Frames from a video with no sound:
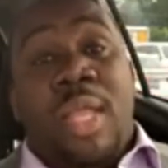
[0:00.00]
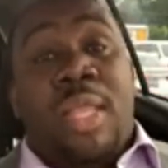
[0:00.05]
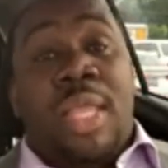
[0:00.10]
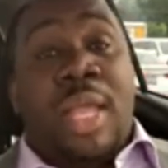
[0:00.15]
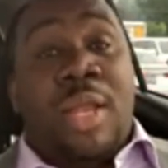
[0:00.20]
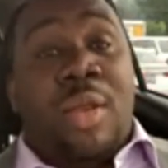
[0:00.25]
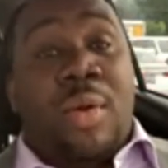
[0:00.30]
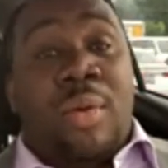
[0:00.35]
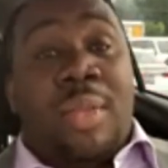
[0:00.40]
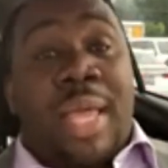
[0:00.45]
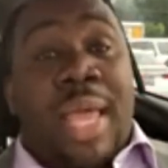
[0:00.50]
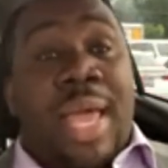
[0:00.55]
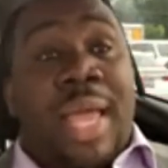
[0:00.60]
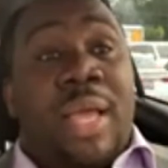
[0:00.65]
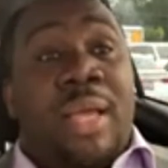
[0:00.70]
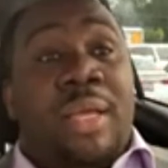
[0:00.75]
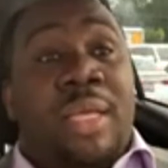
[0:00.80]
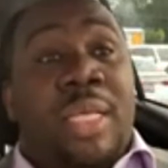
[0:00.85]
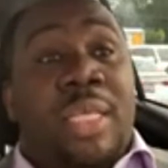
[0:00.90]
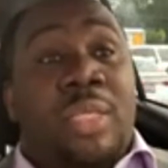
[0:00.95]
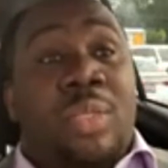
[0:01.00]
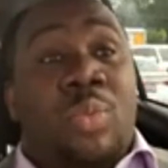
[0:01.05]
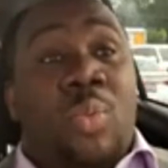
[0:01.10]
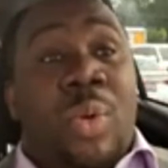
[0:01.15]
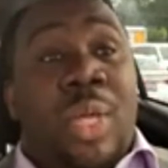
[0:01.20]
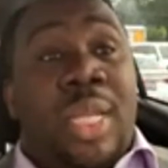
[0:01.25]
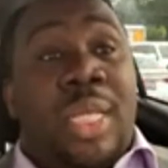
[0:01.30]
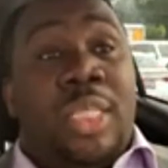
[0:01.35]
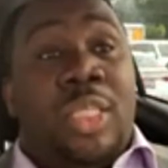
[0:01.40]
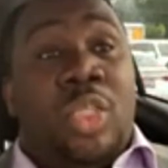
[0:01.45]
They know that is
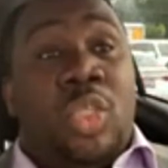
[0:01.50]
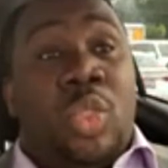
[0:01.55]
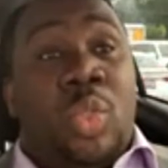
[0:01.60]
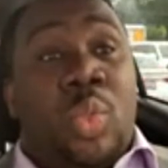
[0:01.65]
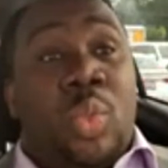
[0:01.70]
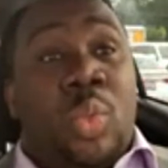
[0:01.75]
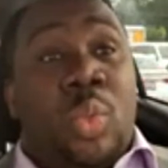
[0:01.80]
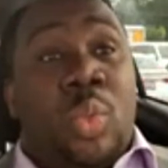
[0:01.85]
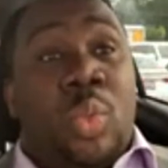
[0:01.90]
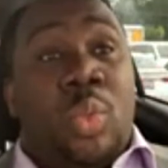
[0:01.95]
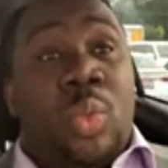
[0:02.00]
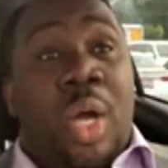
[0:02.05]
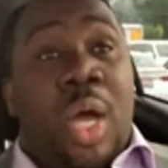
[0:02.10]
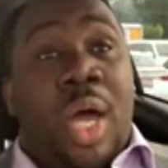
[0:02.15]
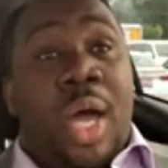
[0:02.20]
willing to